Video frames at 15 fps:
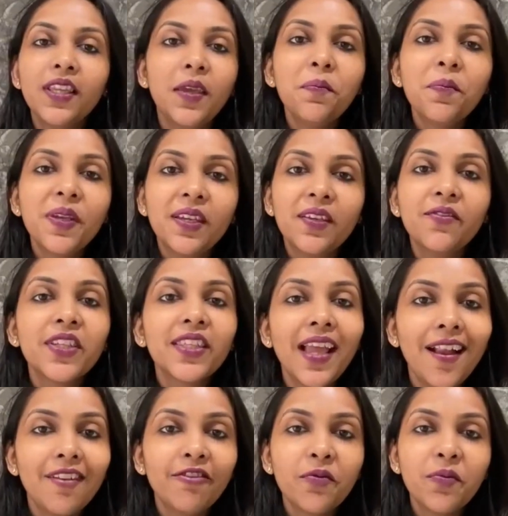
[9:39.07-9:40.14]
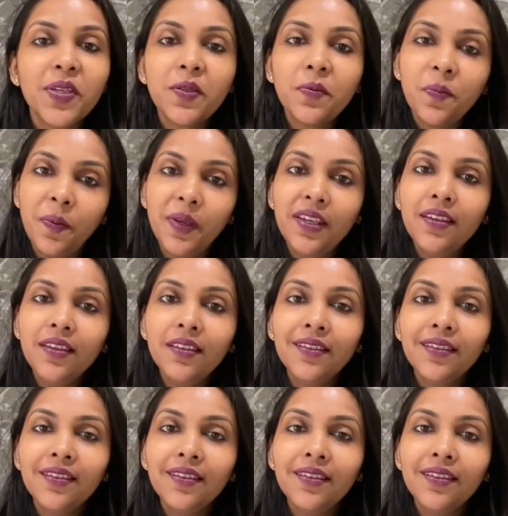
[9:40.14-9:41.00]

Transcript: name begin with alphabet P?